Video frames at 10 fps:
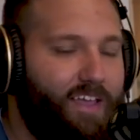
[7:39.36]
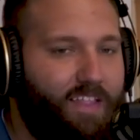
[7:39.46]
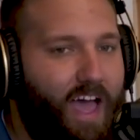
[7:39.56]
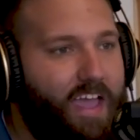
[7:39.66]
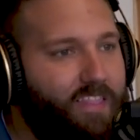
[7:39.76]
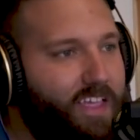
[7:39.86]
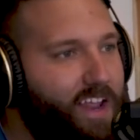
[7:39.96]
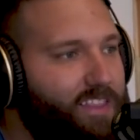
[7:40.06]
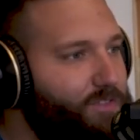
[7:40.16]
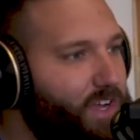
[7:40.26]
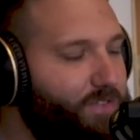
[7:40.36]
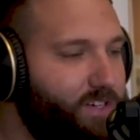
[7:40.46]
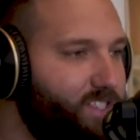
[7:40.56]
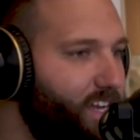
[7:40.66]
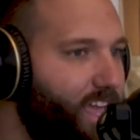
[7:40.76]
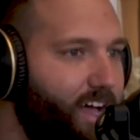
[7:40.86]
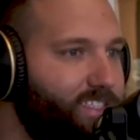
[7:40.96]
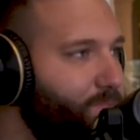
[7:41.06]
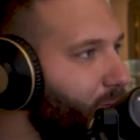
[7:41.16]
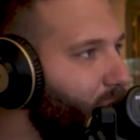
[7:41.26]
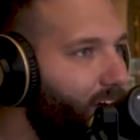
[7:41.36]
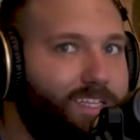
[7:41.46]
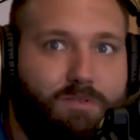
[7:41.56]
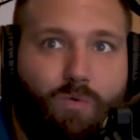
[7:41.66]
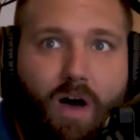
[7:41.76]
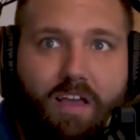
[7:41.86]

I laid out the very first tiny house, and people ask me, why